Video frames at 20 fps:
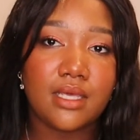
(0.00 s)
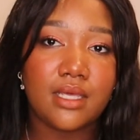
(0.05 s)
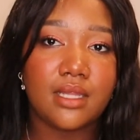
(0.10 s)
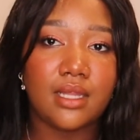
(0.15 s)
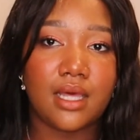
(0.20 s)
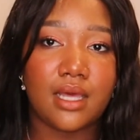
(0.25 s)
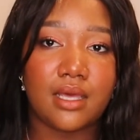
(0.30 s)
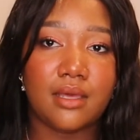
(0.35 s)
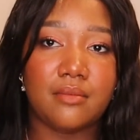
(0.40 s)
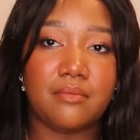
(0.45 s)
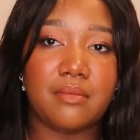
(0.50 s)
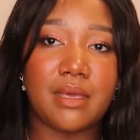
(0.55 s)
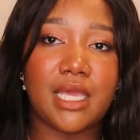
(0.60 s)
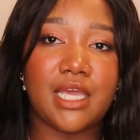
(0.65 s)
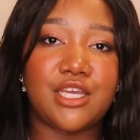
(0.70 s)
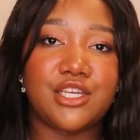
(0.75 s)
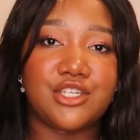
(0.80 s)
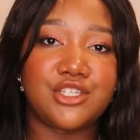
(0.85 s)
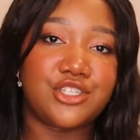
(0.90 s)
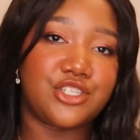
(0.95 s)
like
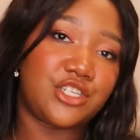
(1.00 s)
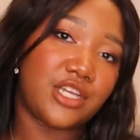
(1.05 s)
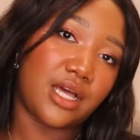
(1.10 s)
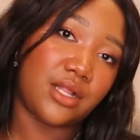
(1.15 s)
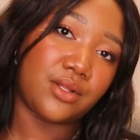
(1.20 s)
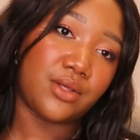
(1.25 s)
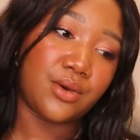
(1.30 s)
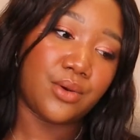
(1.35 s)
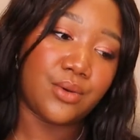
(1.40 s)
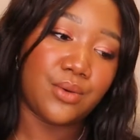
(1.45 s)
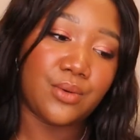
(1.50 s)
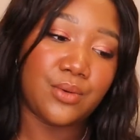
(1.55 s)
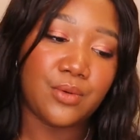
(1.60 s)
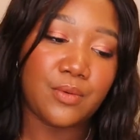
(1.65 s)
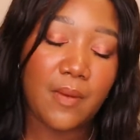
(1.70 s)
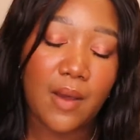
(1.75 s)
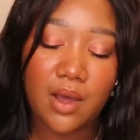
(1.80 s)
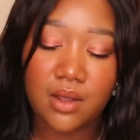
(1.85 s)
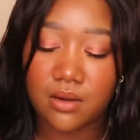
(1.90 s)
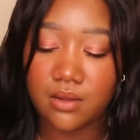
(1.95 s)
beige yellow
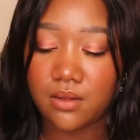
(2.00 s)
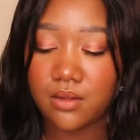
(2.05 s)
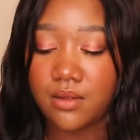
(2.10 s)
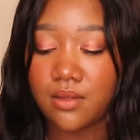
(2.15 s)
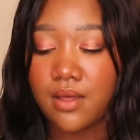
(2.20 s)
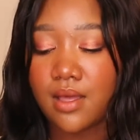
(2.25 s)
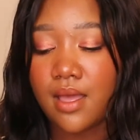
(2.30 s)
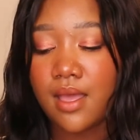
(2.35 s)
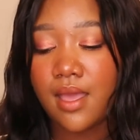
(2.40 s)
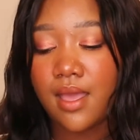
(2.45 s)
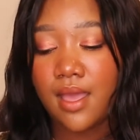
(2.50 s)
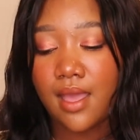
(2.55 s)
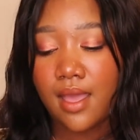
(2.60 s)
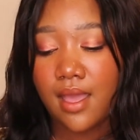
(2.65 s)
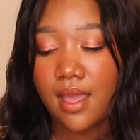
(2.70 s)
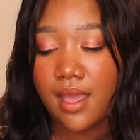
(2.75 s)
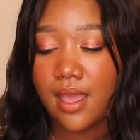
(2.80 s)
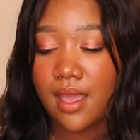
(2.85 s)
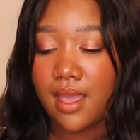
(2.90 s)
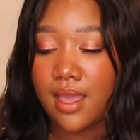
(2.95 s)
bottle.
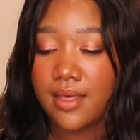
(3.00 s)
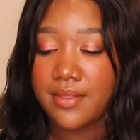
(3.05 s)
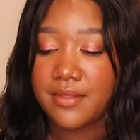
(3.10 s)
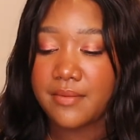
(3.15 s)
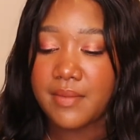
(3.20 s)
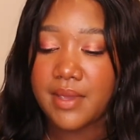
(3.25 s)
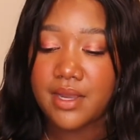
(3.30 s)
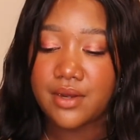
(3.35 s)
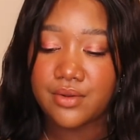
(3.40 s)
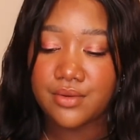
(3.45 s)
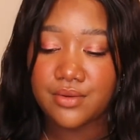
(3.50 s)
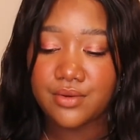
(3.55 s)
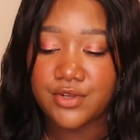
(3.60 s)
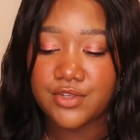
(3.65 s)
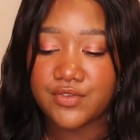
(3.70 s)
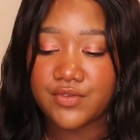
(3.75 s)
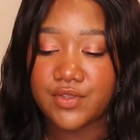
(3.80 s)
And the main accords